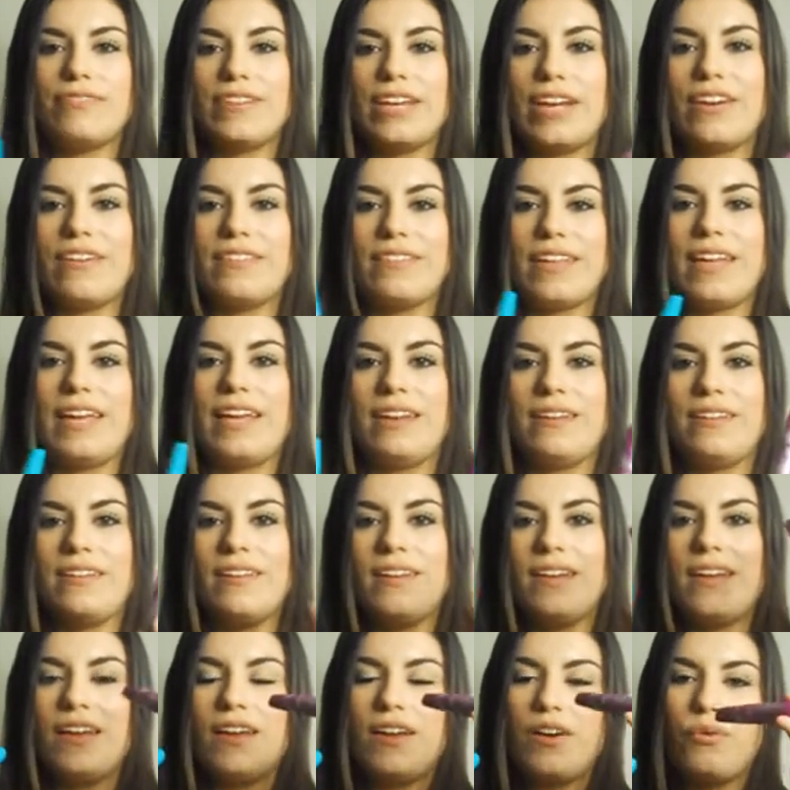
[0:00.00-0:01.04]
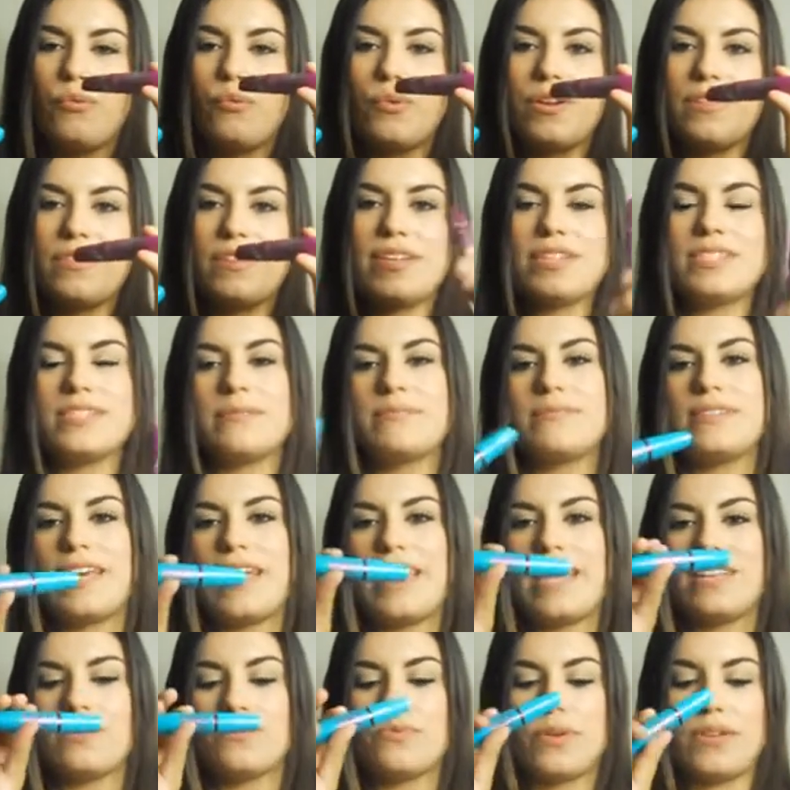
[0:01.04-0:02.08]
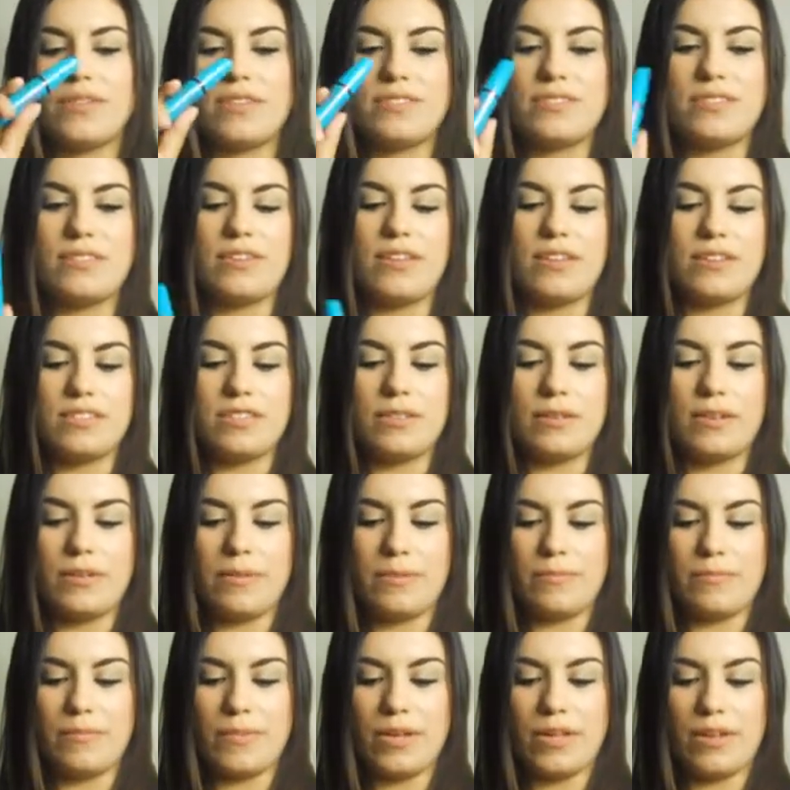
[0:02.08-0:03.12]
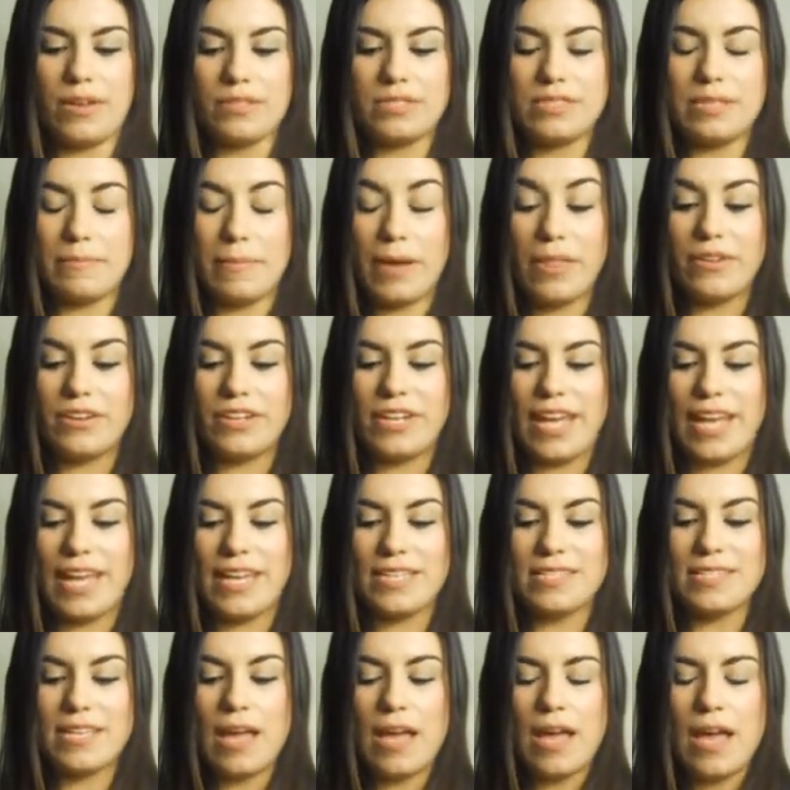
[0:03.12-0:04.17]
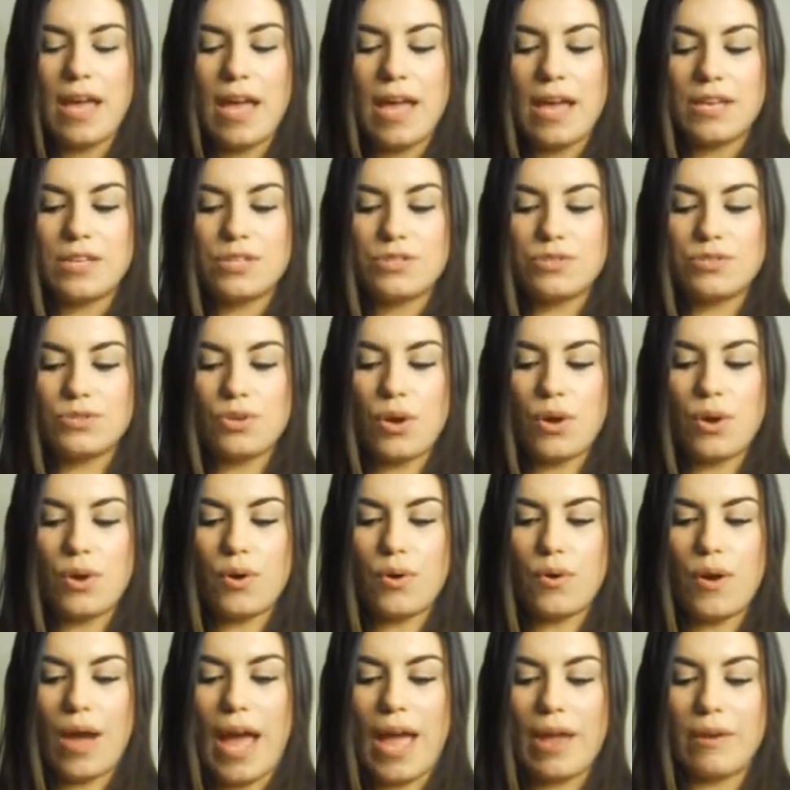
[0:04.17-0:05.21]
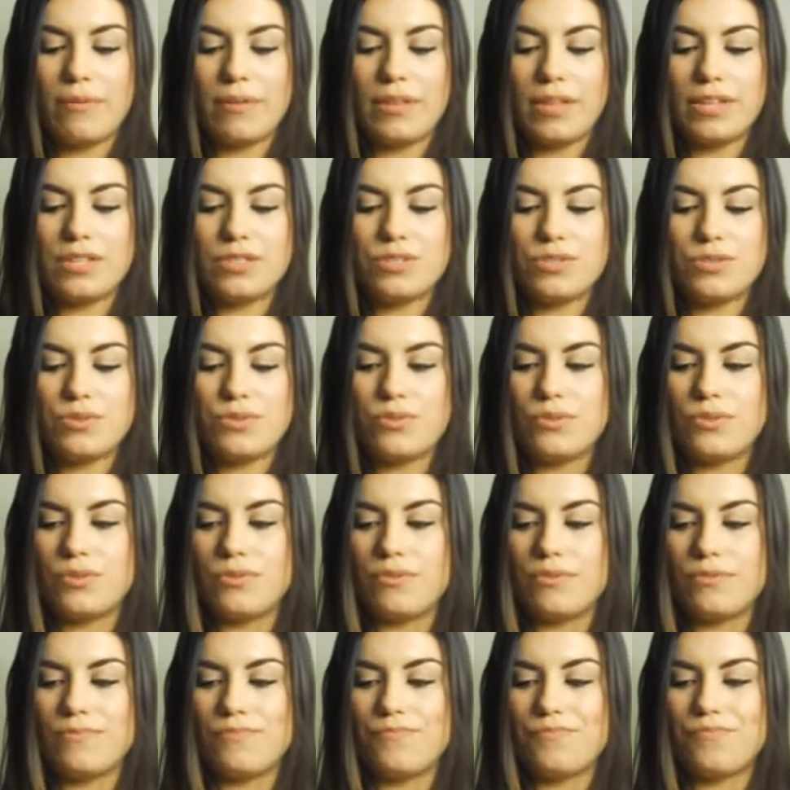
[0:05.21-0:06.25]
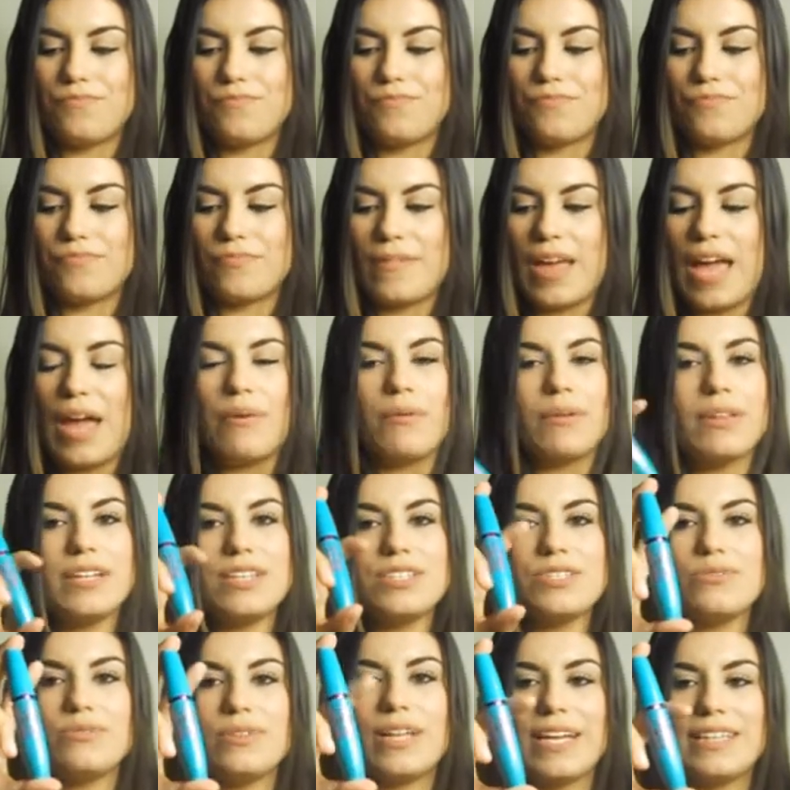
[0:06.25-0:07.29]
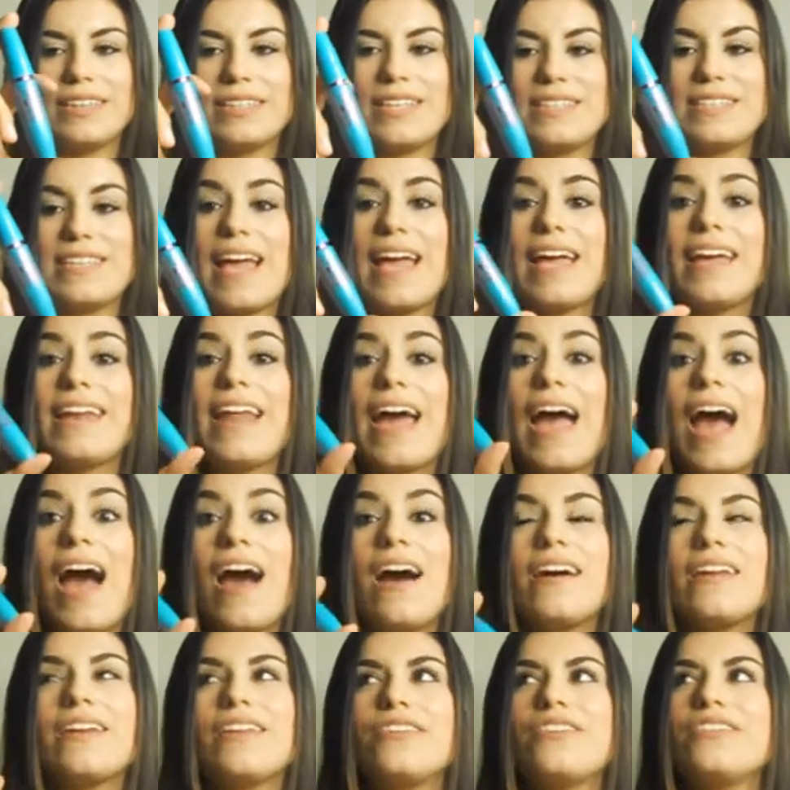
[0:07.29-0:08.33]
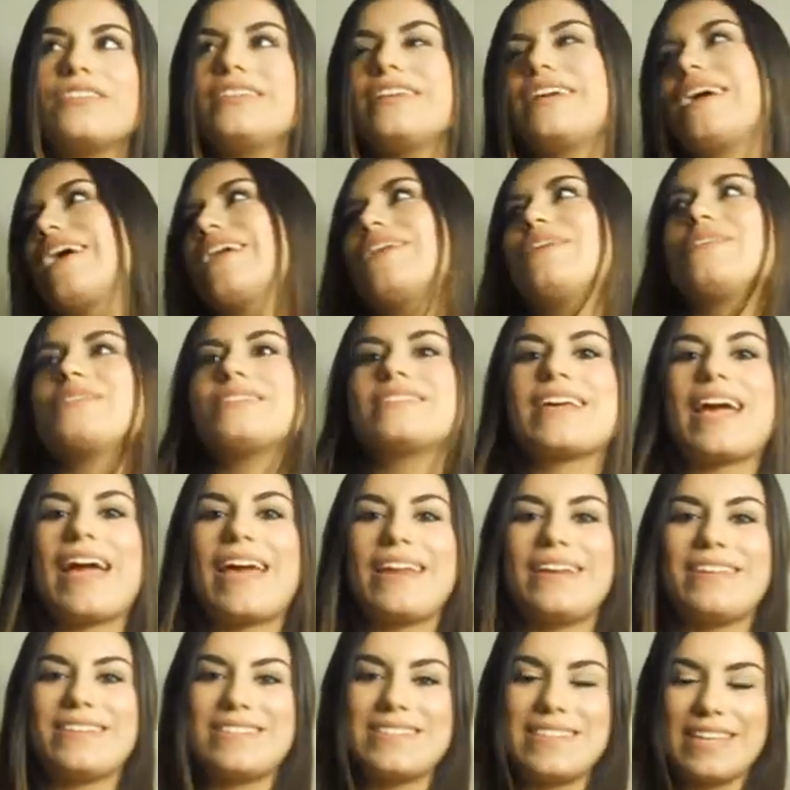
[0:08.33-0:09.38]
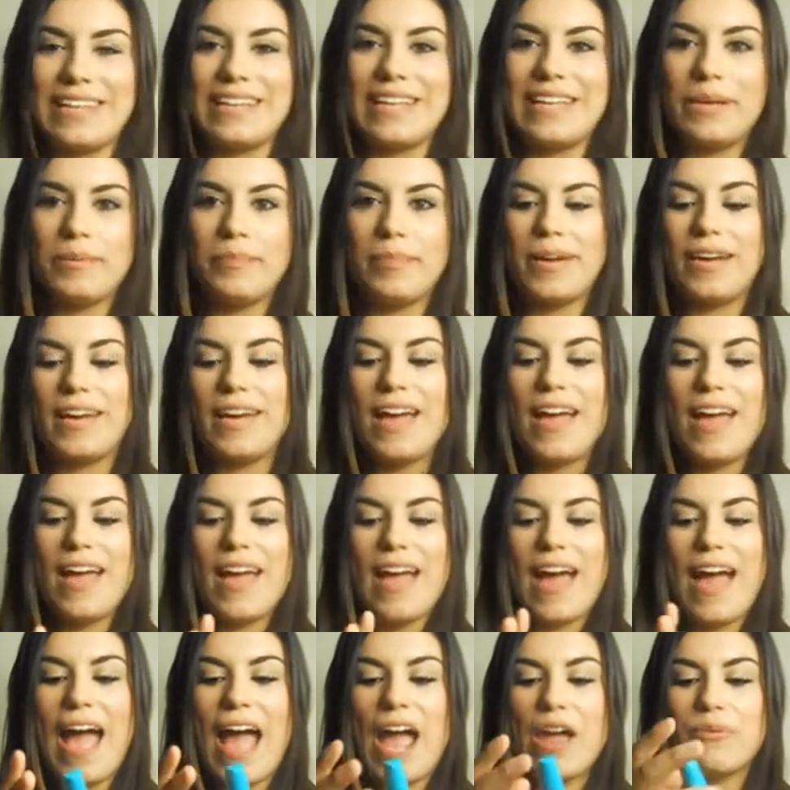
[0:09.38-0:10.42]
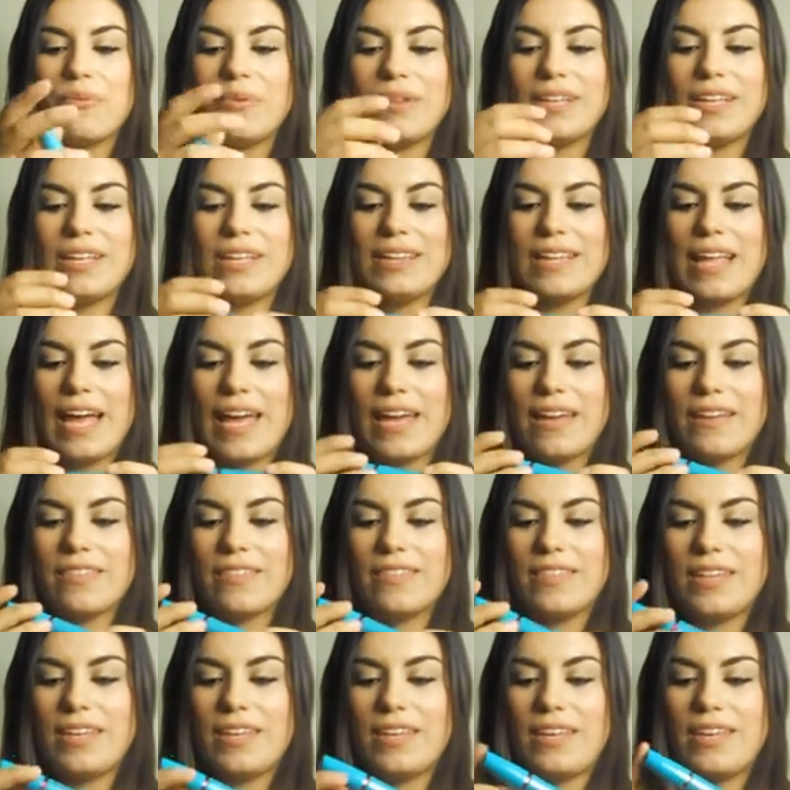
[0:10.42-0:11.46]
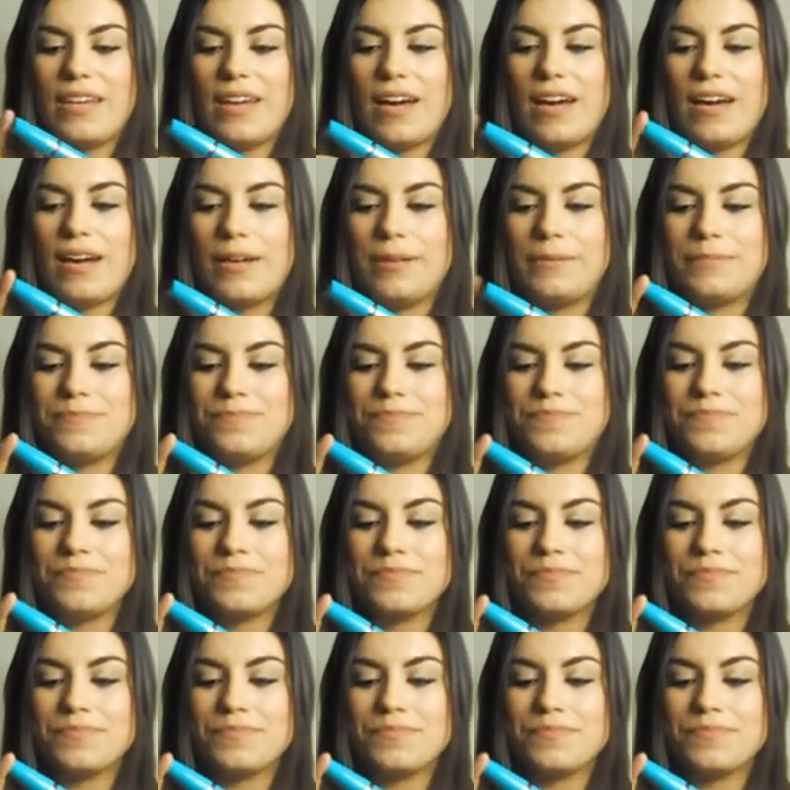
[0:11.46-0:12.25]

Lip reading: here and then. Wear this some days, wear this some other days. So I really do like this. And another thing, I know it's kind of silly, but I really like the, I